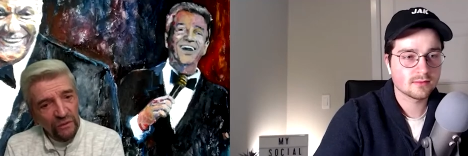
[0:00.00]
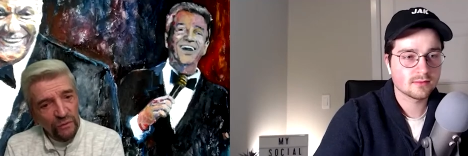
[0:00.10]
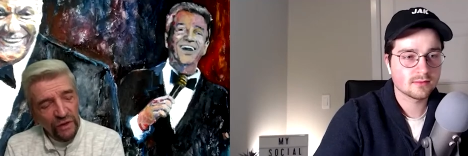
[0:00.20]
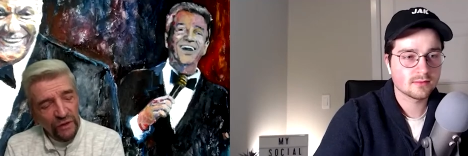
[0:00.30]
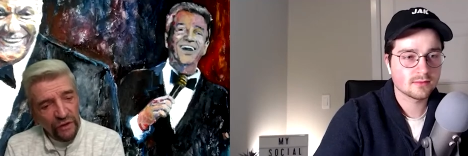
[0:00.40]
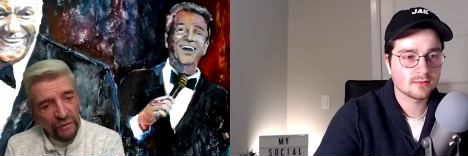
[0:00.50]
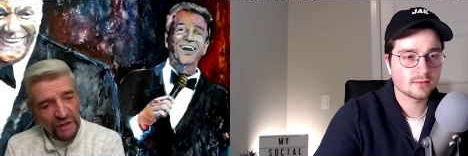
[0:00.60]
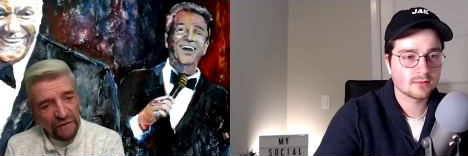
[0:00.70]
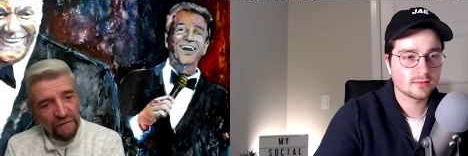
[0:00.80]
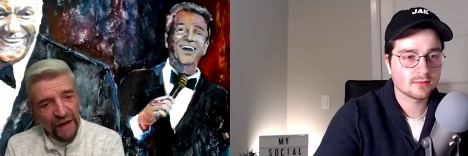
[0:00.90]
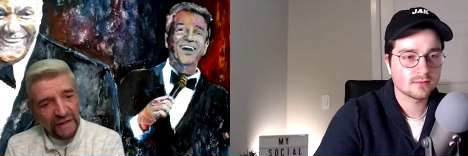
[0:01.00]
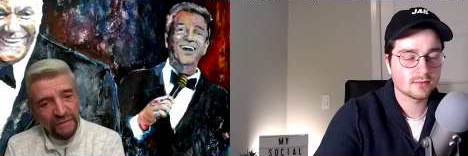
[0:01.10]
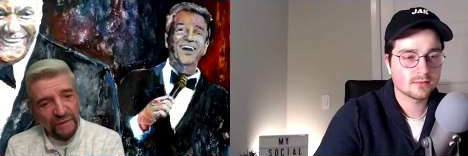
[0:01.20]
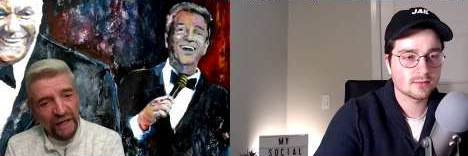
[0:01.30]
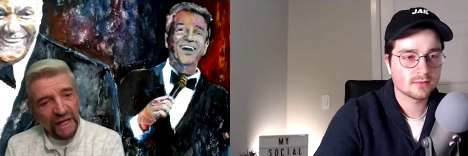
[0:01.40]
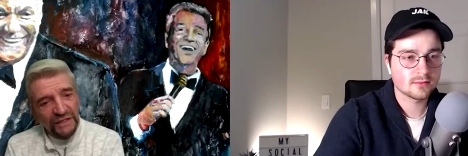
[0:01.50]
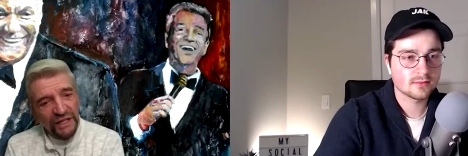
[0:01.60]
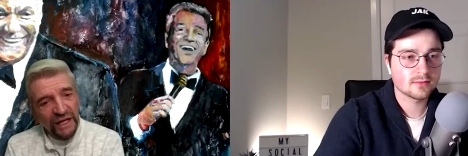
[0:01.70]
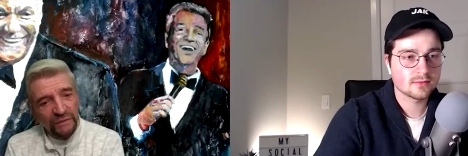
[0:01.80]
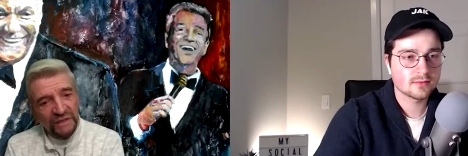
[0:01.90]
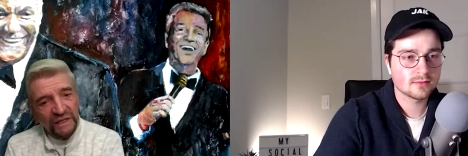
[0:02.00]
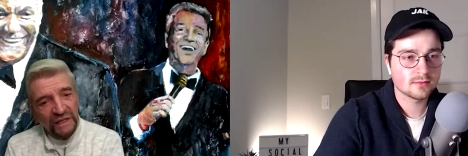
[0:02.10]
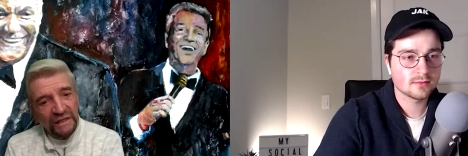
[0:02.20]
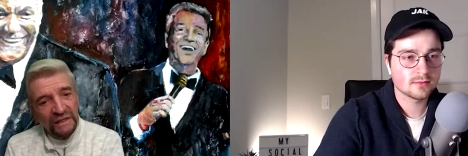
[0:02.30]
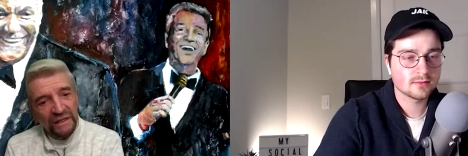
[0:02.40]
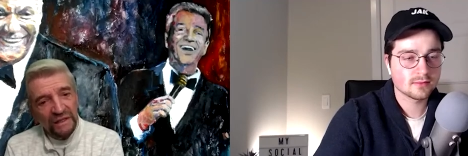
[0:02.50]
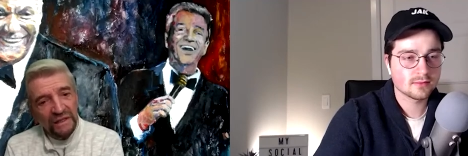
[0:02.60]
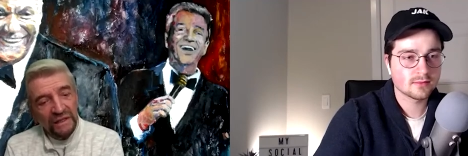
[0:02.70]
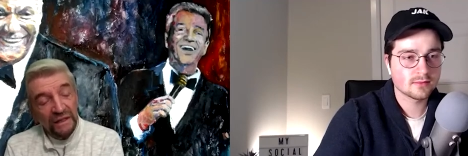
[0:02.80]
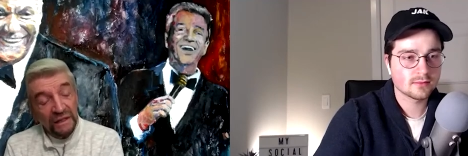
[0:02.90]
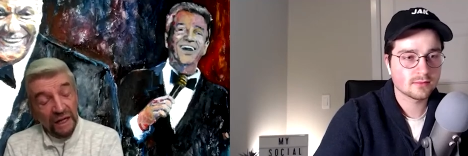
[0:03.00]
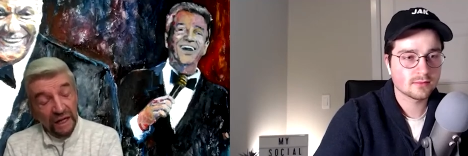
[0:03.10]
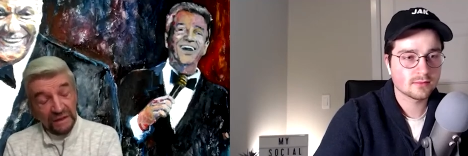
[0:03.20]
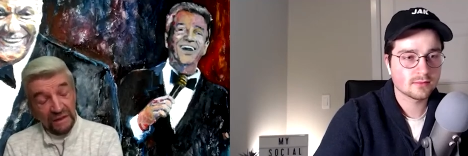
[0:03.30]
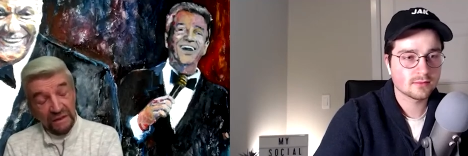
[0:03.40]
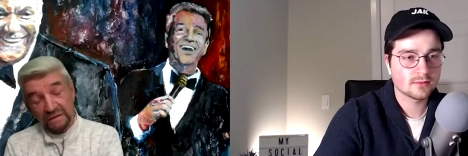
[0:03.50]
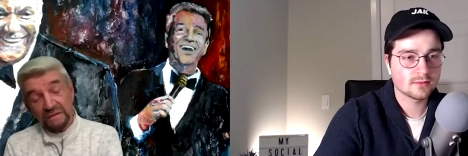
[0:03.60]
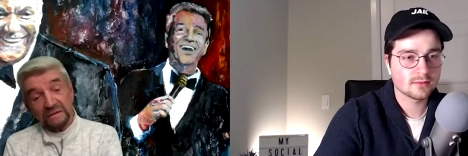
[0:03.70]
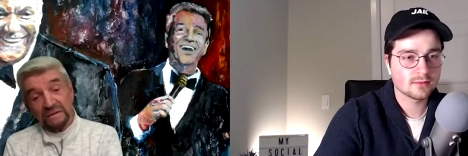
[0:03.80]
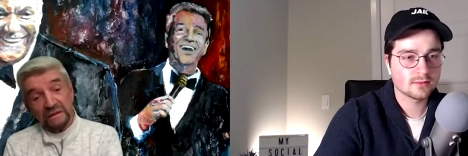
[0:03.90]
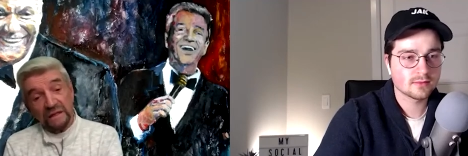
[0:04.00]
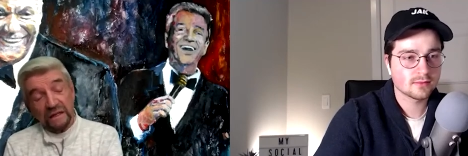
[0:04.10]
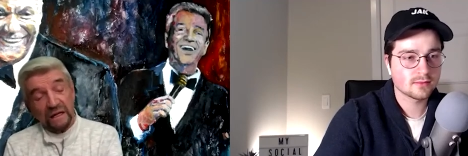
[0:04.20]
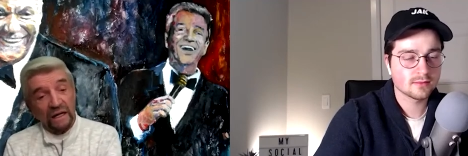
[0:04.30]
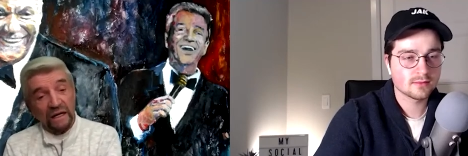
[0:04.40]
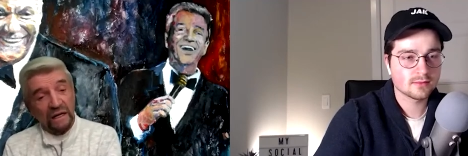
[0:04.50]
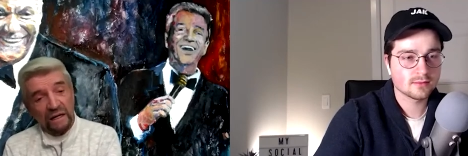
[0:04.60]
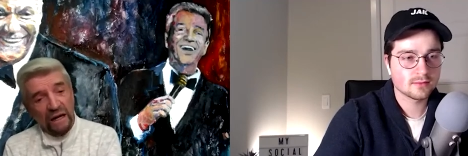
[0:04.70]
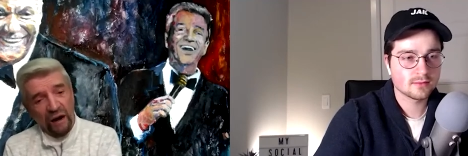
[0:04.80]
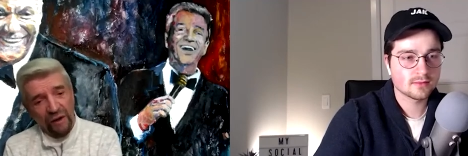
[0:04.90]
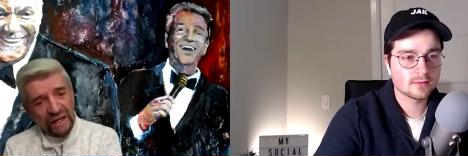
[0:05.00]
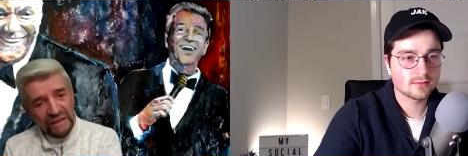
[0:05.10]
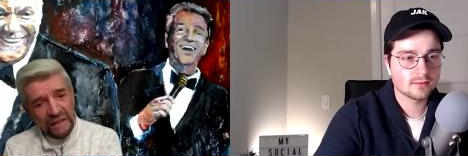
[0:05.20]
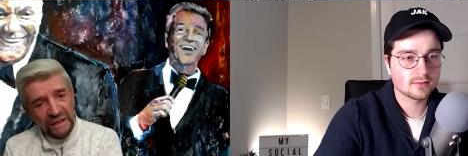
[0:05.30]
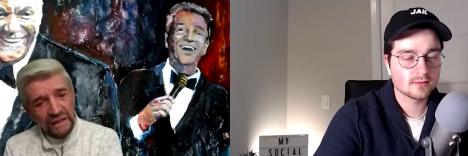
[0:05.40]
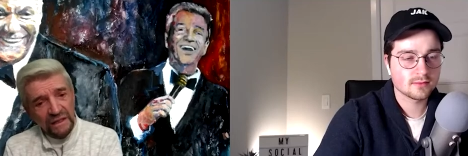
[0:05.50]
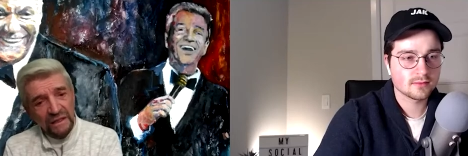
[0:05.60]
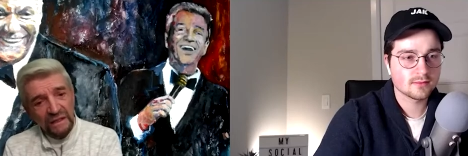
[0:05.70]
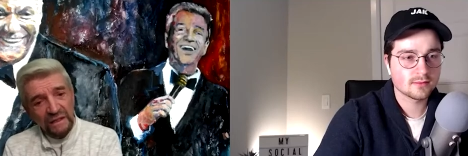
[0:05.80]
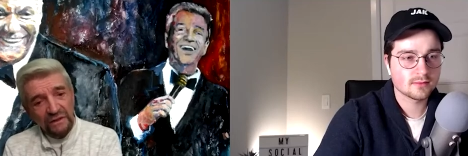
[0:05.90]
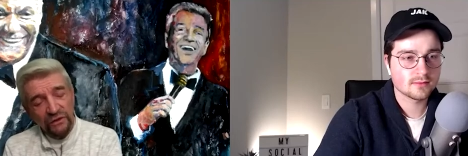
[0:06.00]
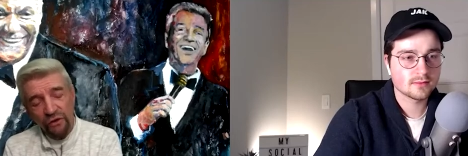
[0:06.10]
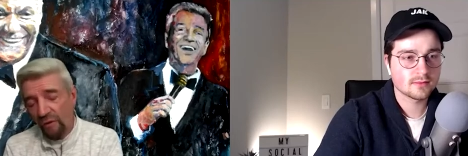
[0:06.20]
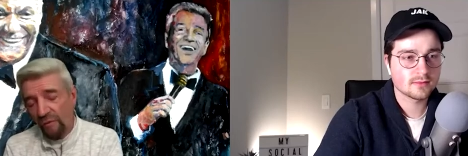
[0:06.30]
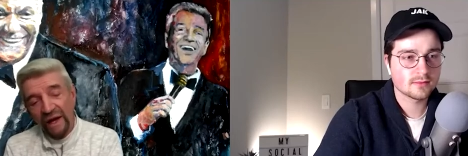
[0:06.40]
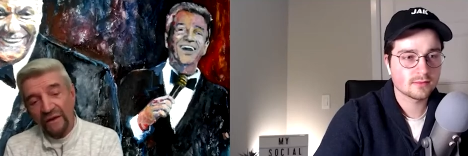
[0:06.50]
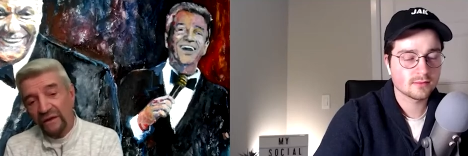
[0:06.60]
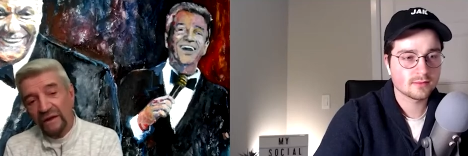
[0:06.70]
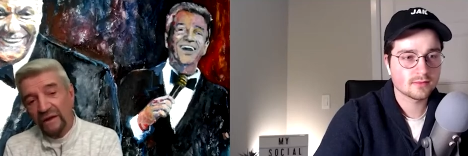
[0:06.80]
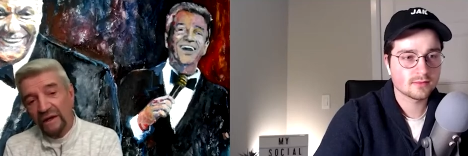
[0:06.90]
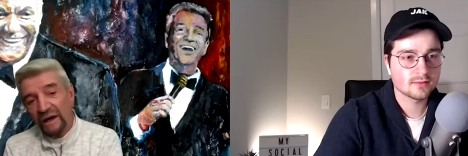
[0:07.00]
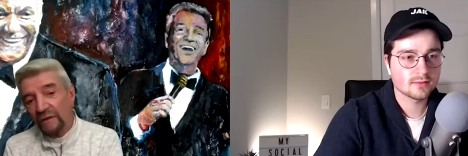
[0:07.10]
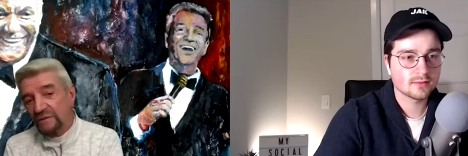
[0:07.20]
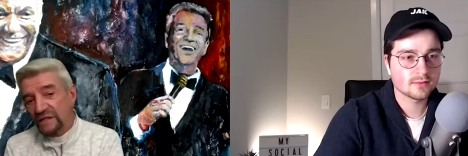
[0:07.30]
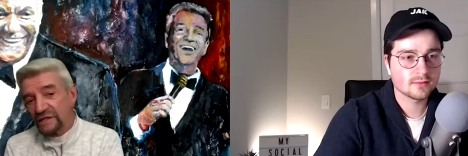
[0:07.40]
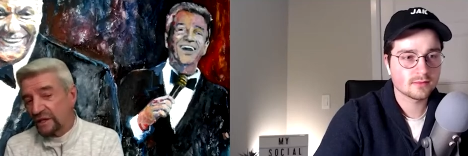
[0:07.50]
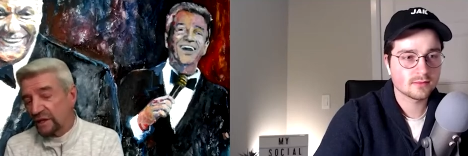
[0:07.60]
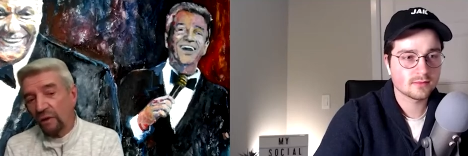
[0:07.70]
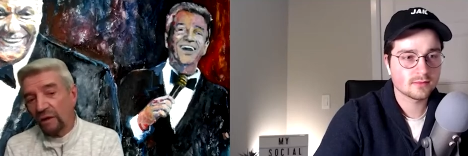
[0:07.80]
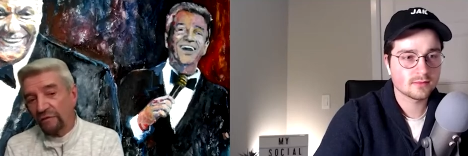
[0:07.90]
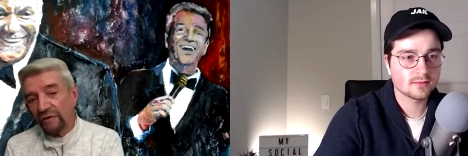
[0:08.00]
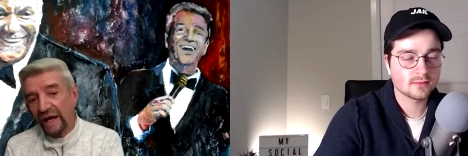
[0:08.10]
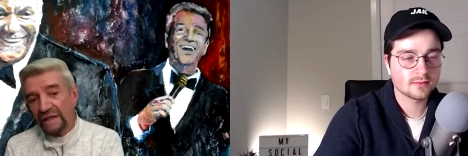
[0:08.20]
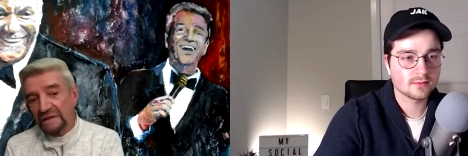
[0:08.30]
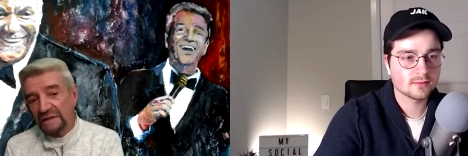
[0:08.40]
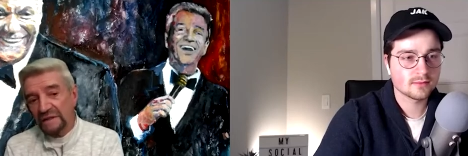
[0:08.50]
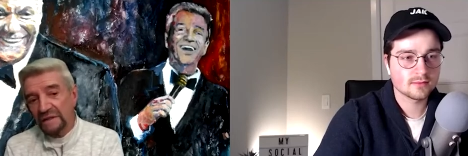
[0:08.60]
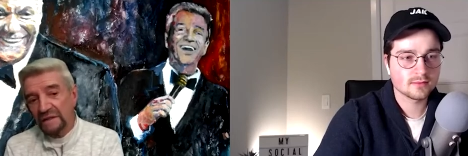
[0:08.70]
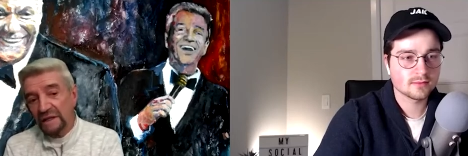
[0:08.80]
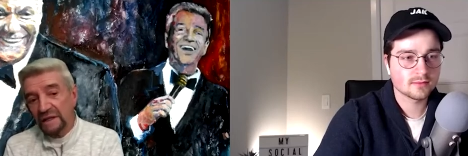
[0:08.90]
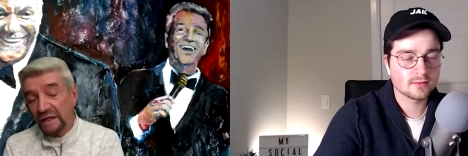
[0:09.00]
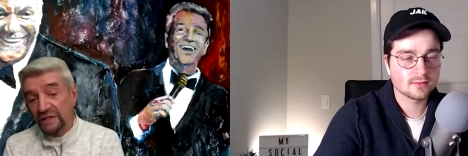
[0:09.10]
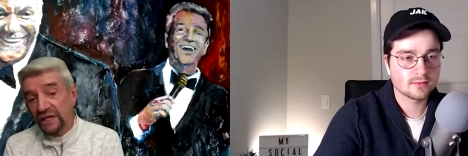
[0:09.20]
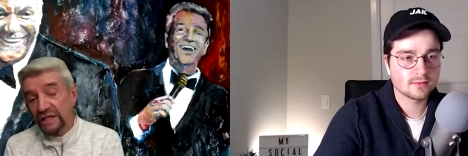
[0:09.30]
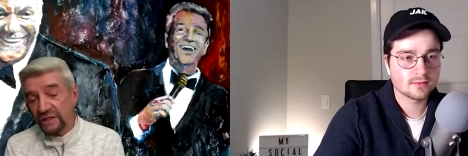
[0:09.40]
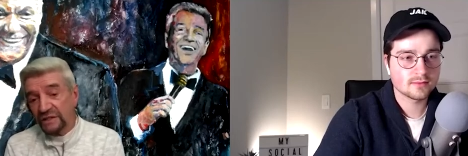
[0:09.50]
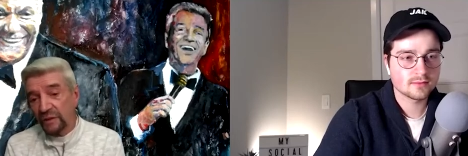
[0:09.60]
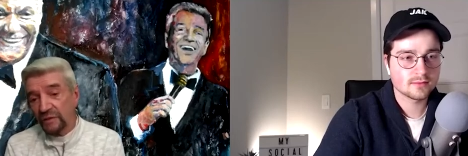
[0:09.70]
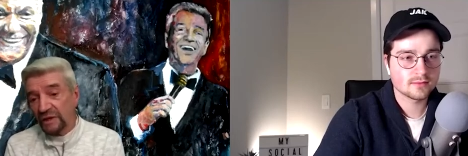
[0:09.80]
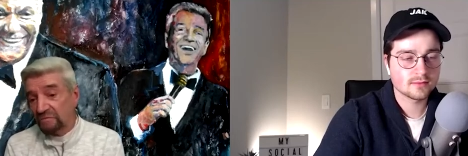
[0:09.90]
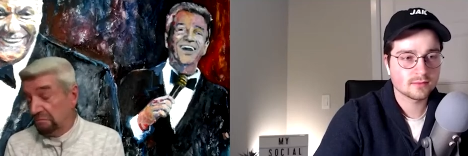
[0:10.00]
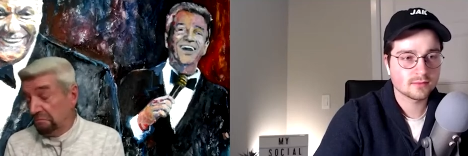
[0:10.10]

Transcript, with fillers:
Speaker 1: What are you talking about? He said, Fast, man, like James Dean. I said, a, a car accident? No, man. I'm just going to go out fast. And he changed the subject